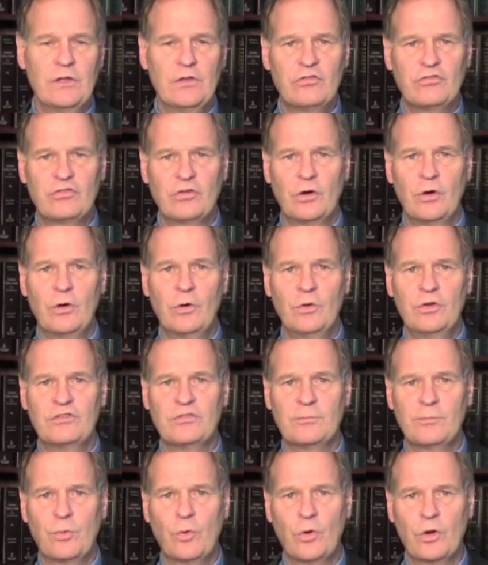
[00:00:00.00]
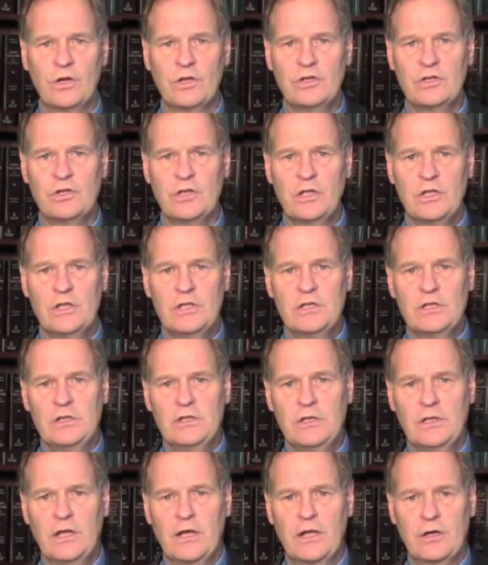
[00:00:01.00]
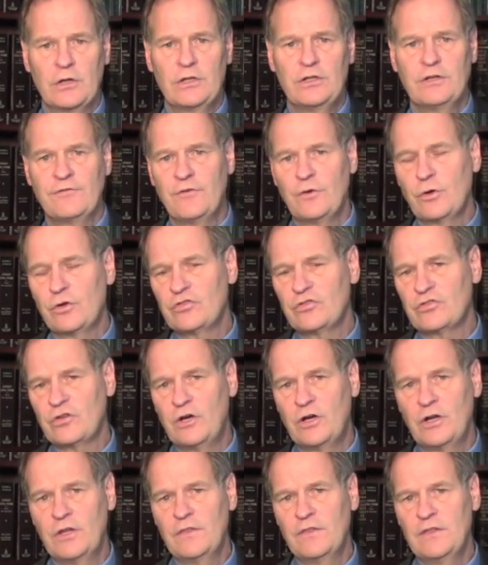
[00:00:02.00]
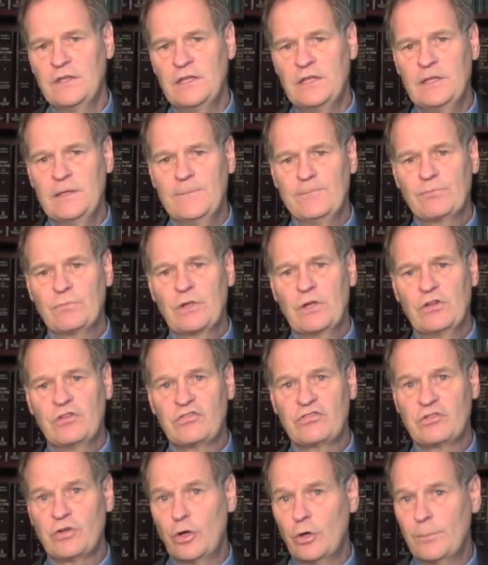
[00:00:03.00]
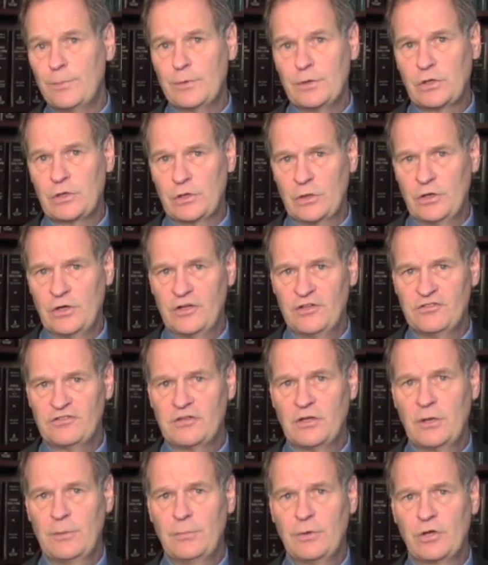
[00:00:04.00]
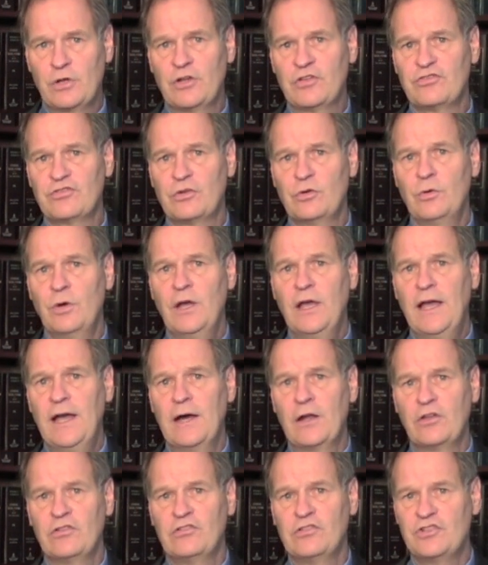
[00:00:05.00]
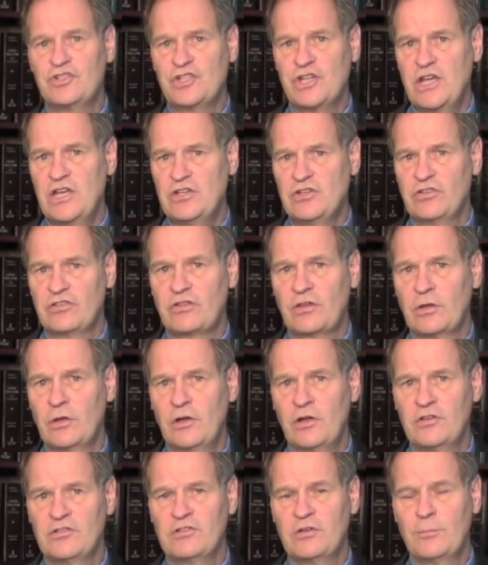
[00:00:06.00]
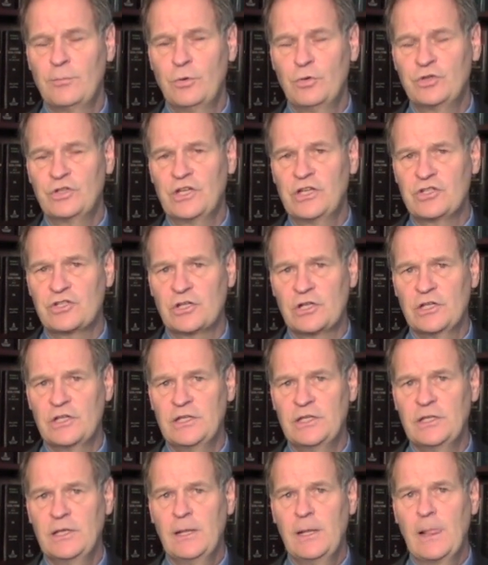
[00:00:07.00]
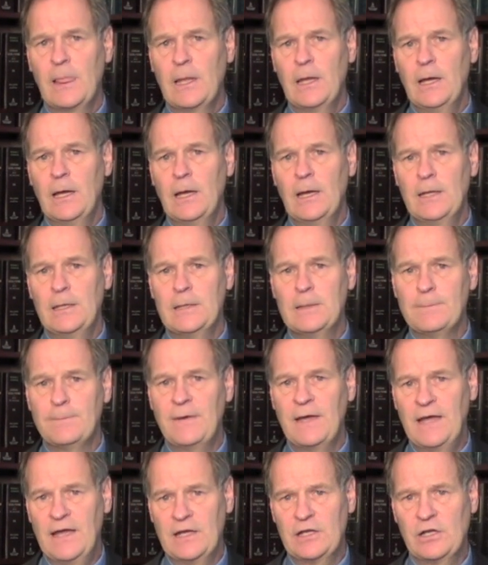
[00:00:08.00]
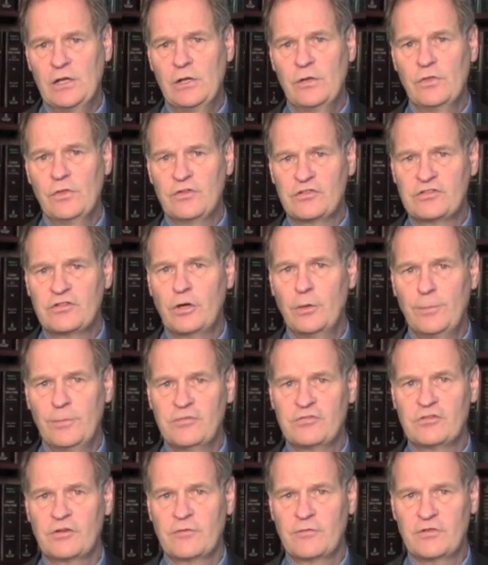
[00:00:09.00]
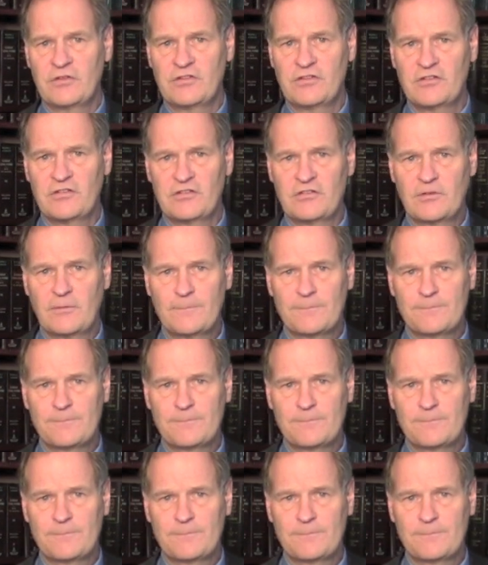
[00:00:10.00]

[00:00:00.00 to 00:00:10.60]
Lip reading: So it's important not only to focus on the scope clause, but also how does the changes clause potentially impact the scope of services.